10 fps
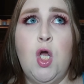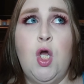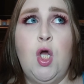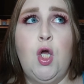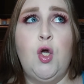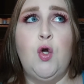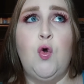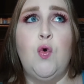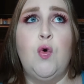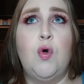
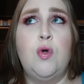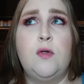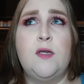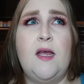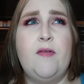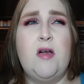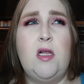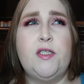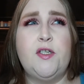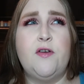who, did I have a
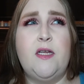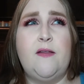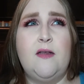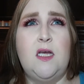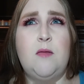college degree at that time?